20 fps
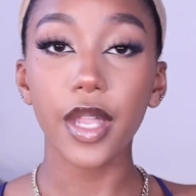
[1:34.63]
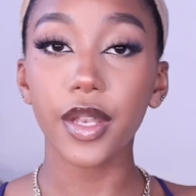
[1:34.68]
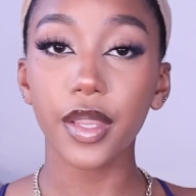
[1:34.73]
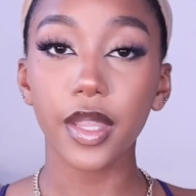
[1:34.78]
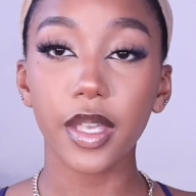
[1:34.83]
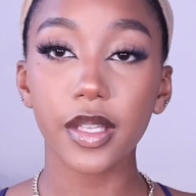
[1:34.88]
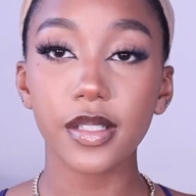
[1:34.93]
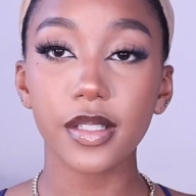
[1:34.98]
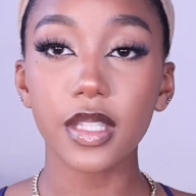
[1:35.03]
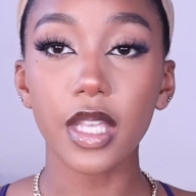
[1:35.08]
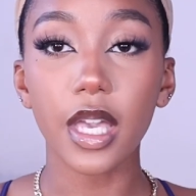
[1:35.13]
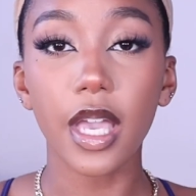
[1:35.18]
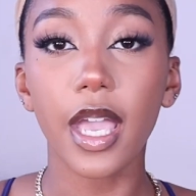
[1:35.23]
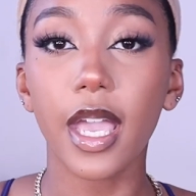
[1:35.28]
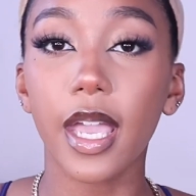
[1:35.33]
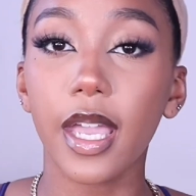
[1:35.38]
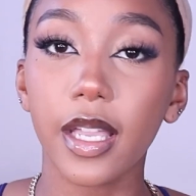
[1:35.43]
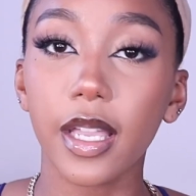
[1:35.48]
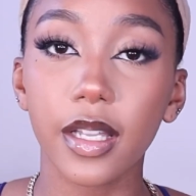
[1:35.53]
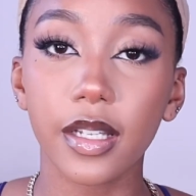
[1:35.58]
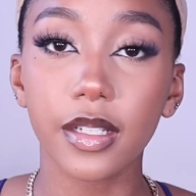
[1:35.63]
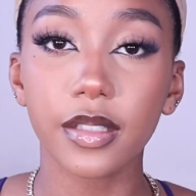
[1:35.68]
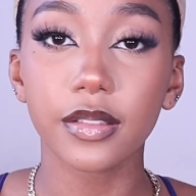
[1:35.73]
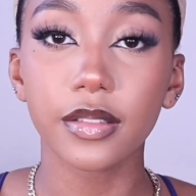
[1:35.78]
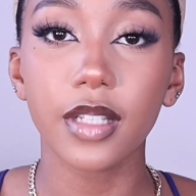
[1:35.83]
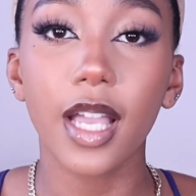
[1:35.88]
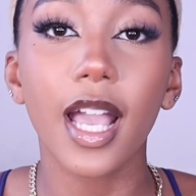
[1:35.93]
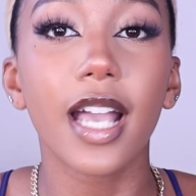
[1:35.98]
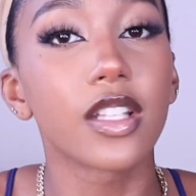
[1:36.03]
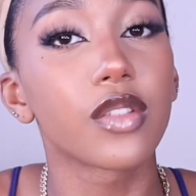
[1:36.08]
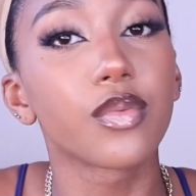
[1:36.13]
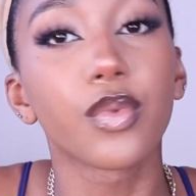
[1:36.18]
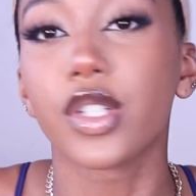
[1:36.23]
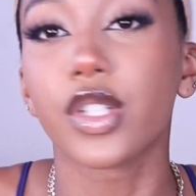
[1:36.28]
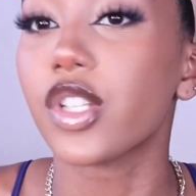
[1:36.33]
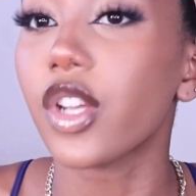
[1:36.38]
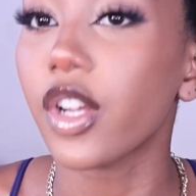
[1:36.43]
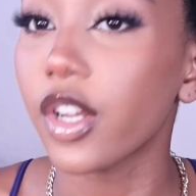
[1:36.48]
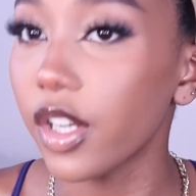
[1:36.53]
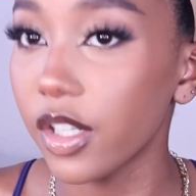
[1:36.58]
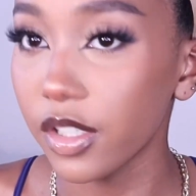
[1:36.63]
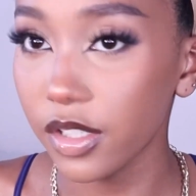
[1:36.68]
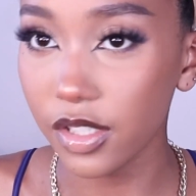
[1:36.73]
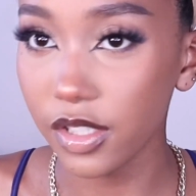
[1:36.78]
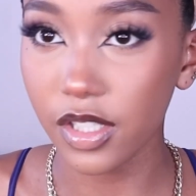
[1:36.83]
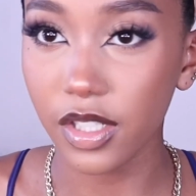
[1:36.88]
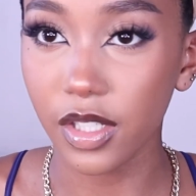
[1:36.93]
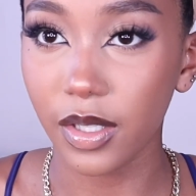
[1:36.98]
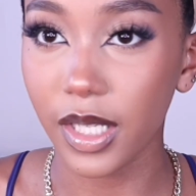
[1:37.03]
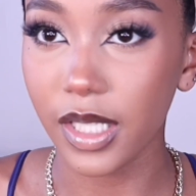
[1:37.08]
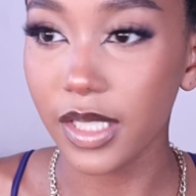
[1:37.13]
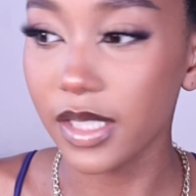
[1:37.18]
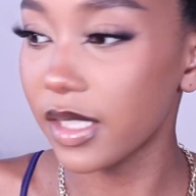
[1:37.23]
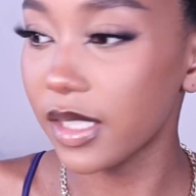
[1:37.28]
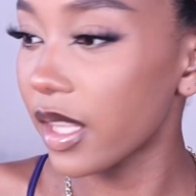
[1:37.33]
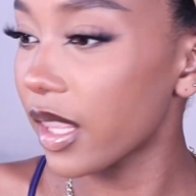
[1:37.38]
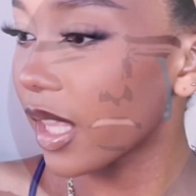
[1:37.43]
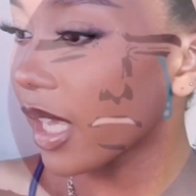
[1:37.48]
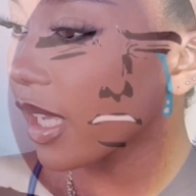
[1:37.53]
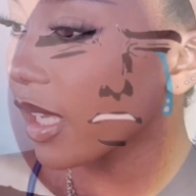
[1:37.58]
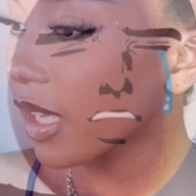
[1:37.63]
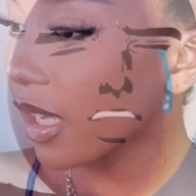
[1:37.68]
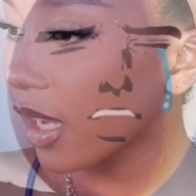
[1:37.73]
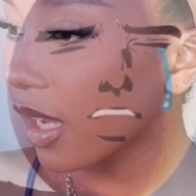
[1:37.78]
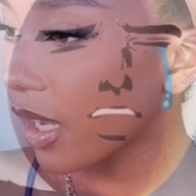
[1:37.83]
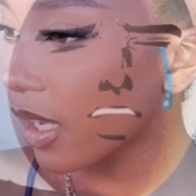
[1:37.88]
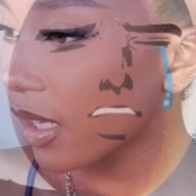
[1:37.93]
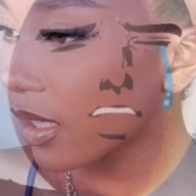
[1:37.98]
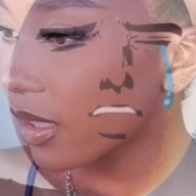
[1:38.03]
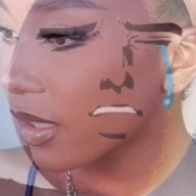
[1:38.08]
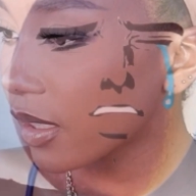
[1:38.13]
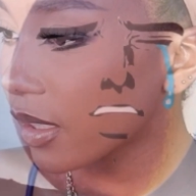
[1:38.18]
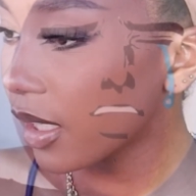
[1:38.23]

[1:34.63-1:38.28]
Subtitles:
And thus the egg has returned to us, thank God.